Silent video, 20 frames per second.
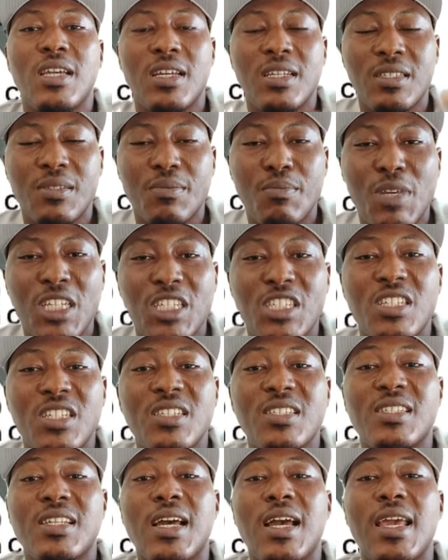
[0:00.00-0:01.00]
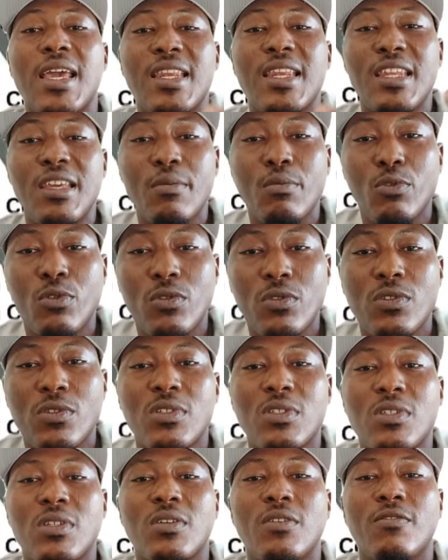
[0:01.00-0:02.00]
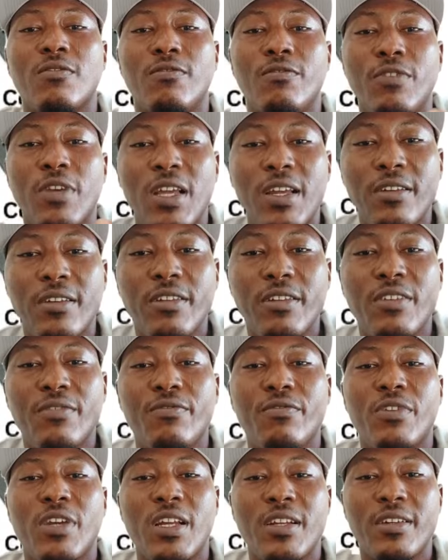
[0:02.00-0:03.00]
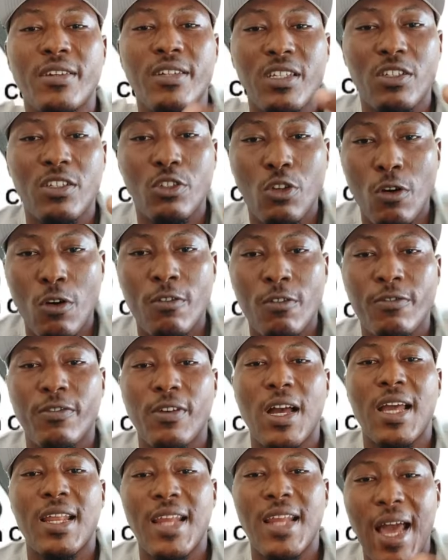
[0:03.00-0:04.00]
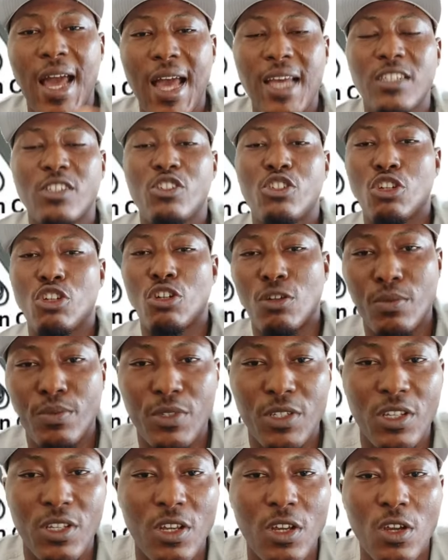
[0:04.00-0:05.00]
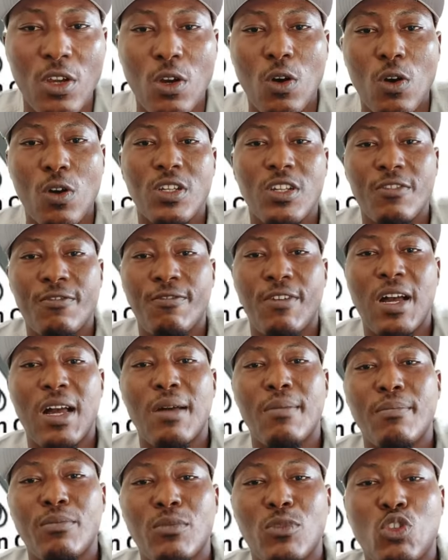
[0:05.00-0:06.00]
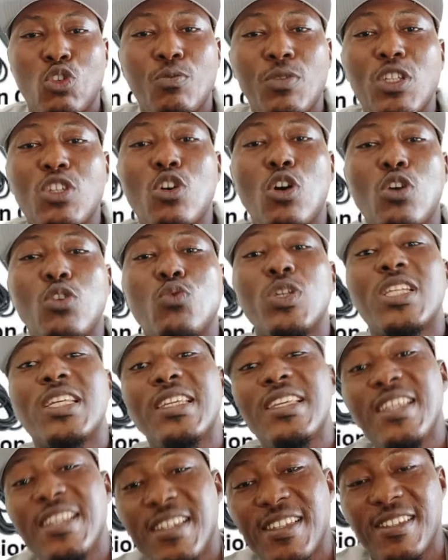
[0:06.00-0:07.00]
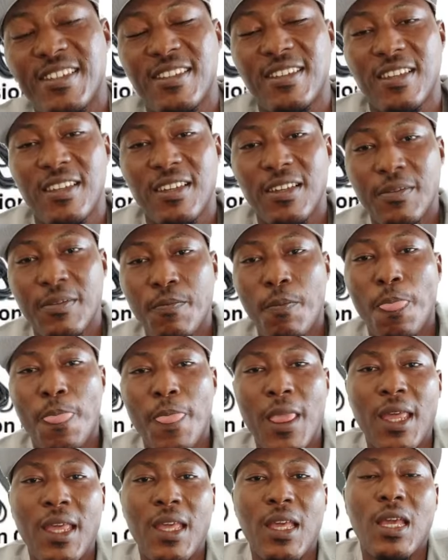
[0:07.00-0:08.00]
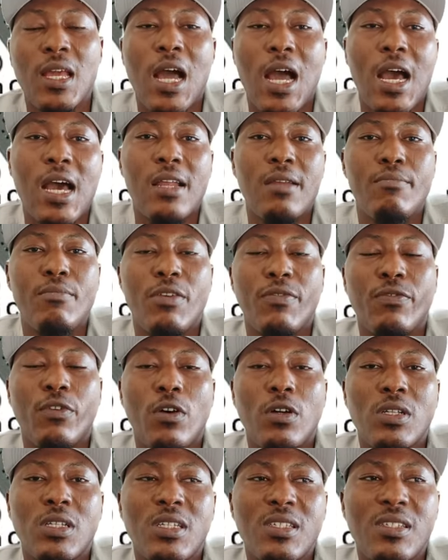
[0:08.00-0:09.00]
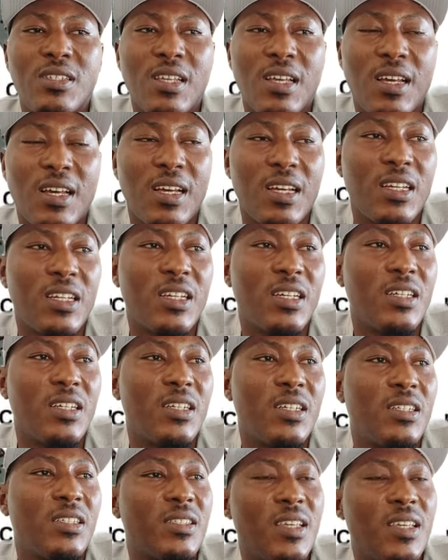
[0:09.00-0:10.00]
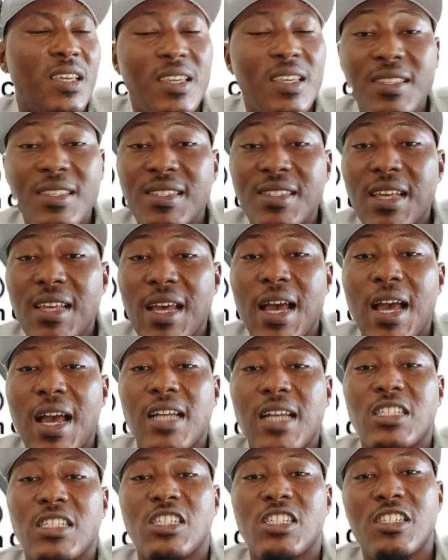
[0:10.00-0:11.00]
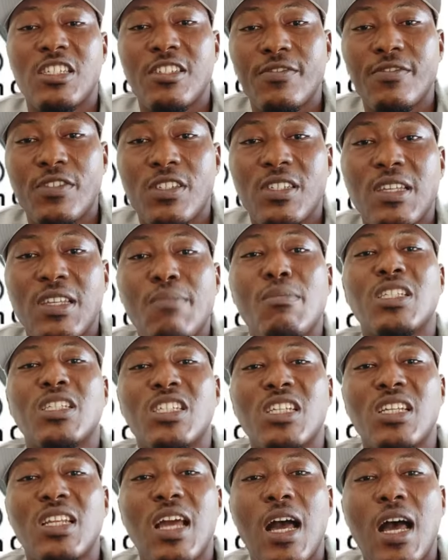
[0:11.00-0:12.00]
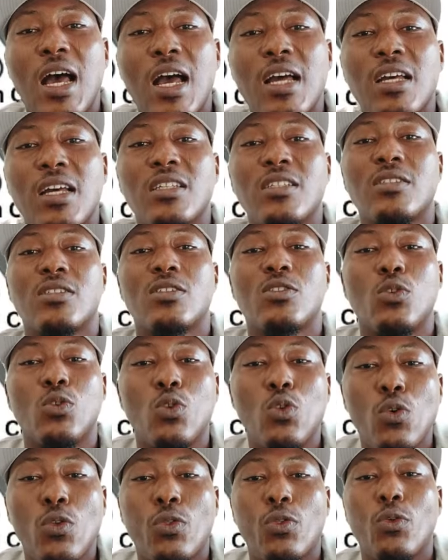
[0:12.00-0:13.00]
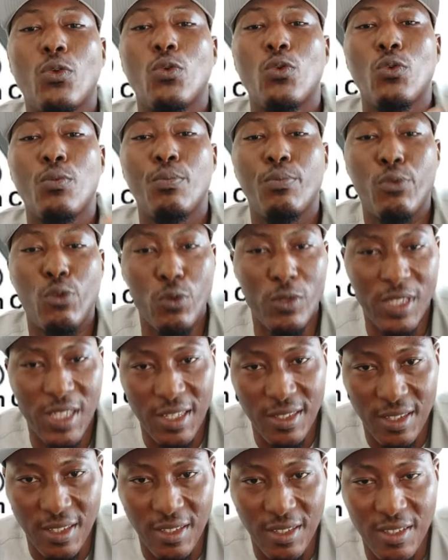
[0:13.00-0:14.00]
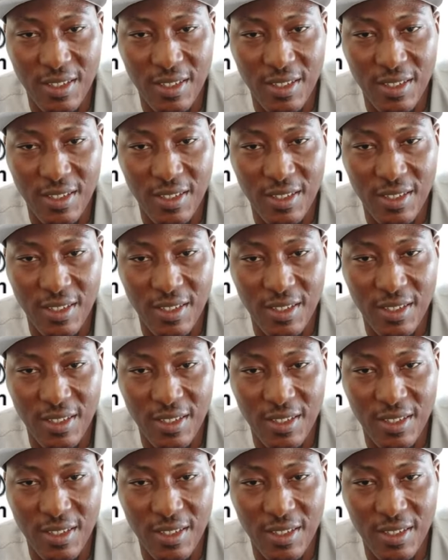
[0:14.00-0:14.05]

machines that enables very, very tough and hard jobs on the farm to be done with ease. And before these things are achieved, the machine has to go through processes.